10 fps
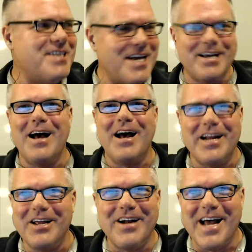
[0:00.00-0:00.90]
Thank God a
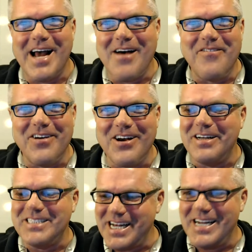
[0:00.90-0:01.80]
year and a half ago,
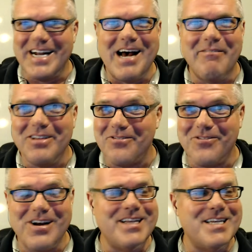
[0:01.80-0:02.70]
I sat down with a
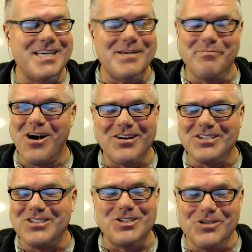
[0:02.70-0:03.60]
friend that said,
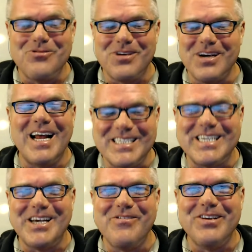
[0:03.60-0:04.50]
Bart, do you realize
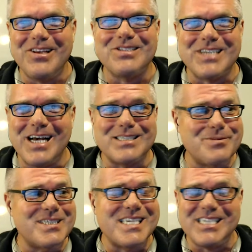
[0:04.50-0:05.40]
they give you those
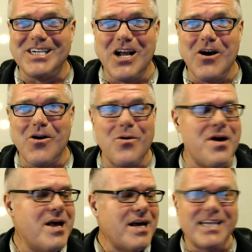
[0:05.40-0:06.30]
customers? I said, no,
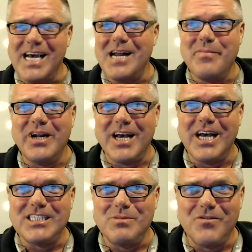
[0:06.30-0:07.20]
because I had been a
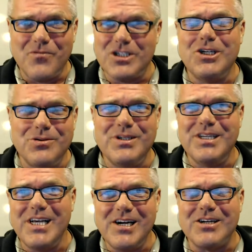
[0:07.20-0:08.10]
customer for 2
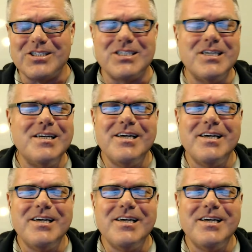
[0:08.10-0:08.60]
years,